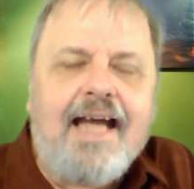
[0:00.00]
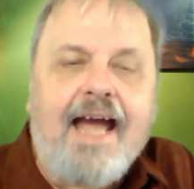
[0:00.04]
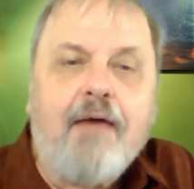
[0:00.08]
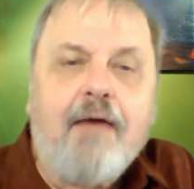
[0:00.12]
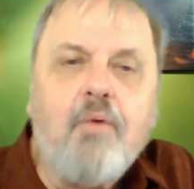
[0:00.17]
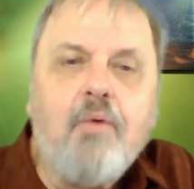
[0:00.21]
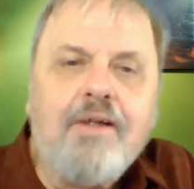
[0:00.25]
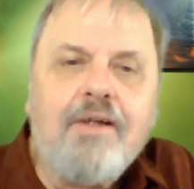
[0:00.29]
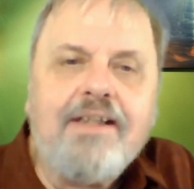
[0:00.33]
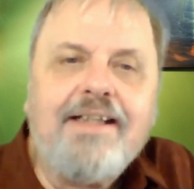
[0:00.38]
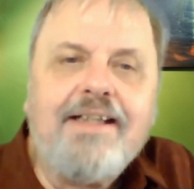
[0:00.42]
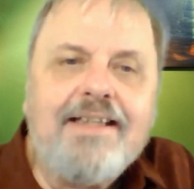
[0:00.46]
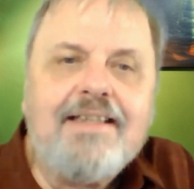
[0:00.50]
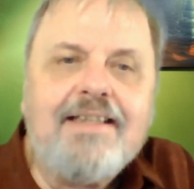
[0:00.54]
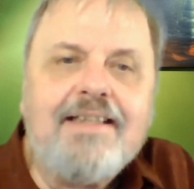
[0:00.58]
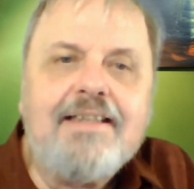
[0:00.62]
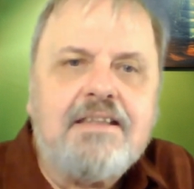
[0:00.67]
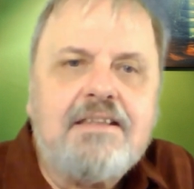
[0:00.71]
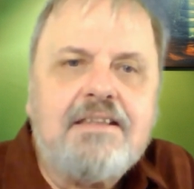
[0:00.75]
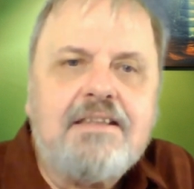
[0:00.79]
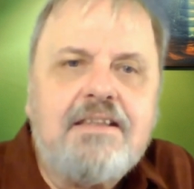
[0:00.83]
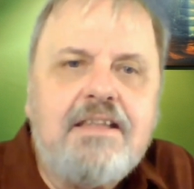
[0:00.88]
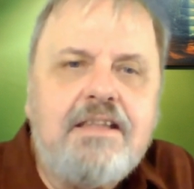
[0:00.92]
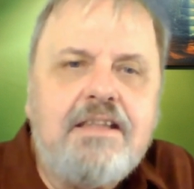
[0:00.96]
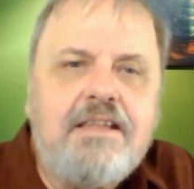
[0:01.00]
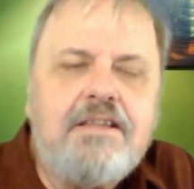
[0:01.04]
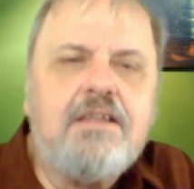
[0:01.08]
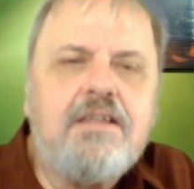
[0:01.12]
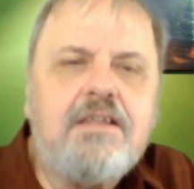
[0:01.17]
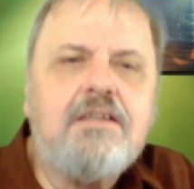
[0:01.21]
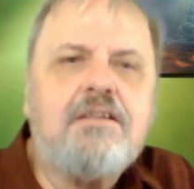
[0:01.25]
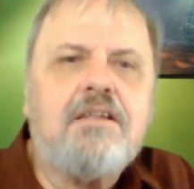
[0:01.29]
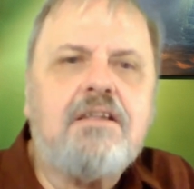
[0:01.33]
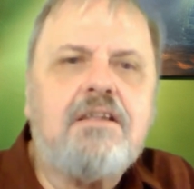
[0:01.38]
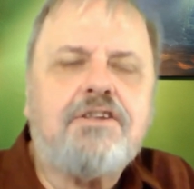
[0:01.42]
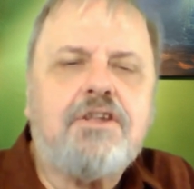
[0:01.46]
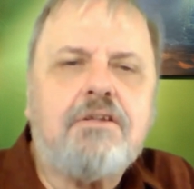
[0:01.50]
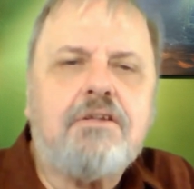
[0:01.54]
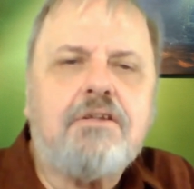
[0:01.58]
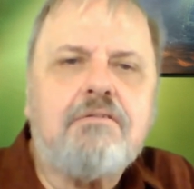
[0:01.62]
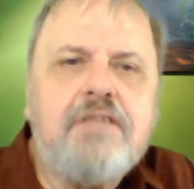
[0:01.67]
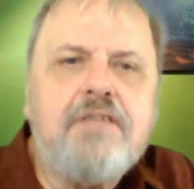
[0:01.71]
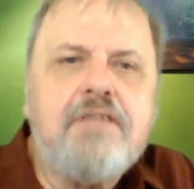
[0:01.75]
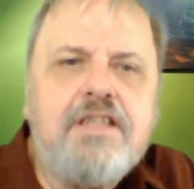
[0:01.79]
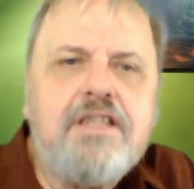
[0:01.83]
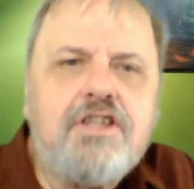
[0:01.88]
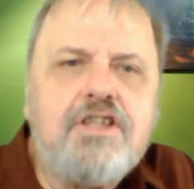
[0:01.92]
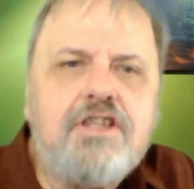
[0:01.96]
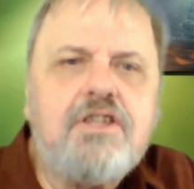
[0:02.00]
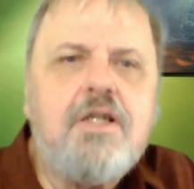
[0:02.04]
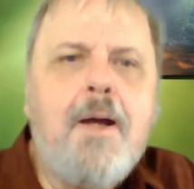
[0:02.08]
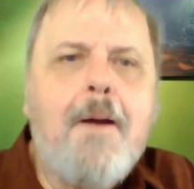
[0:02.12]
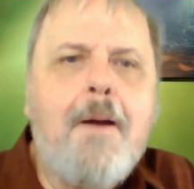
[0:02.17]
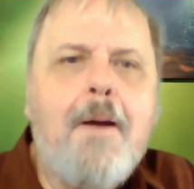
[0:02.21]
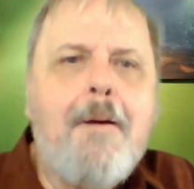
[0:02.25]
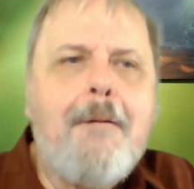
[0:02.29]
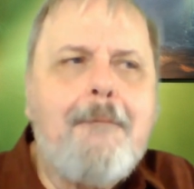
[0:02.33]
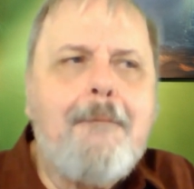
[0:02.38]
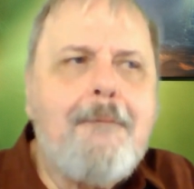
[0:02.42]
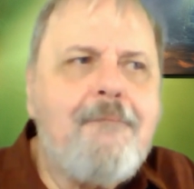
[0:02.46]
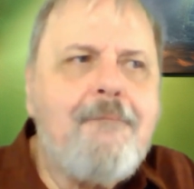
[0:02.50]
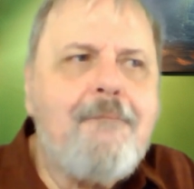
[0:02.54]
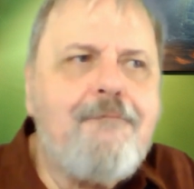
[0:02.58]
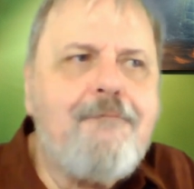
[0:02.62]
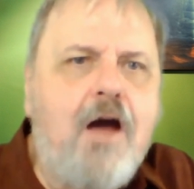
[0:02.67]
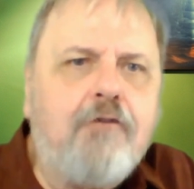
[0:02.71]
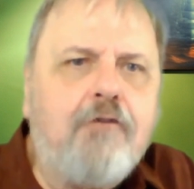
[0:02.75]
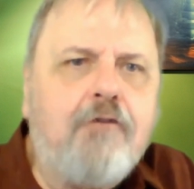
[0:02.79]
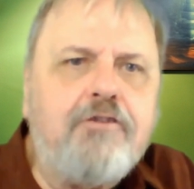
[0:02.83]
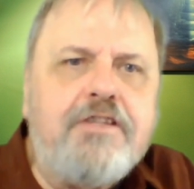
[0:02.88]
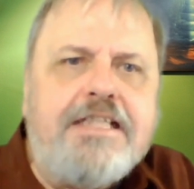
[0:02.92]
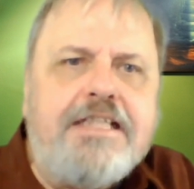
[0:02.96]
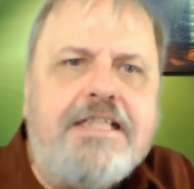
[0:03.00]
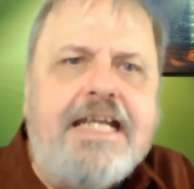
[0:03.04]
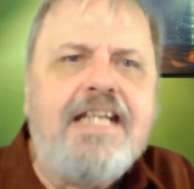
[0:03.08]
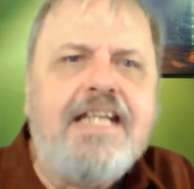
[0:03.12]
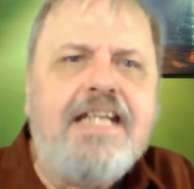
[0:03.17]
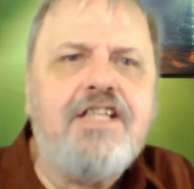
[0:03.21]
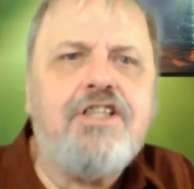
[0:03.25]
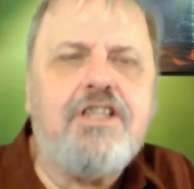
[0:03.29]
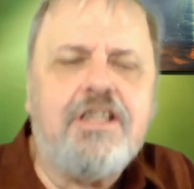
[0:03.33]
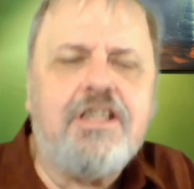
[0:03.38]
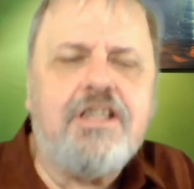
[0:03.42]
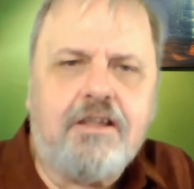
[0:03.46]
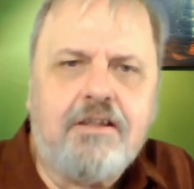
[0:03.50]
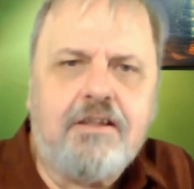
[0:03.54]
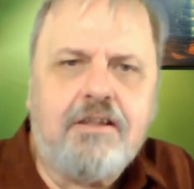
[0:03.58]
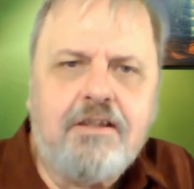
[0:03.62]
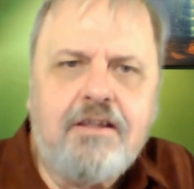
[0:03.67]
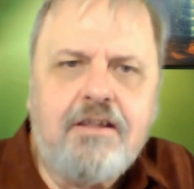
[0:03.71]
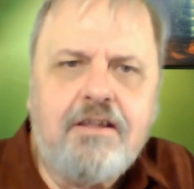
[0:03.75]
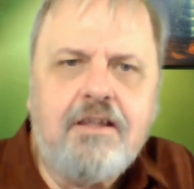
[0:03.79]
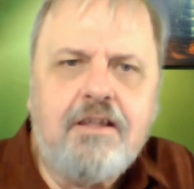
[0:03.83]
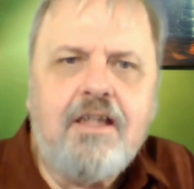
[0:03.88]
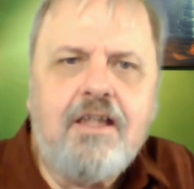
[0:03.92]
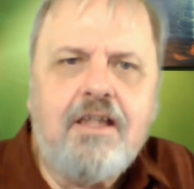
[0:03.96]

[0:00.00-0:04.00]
and what it is teaching such a rich foundation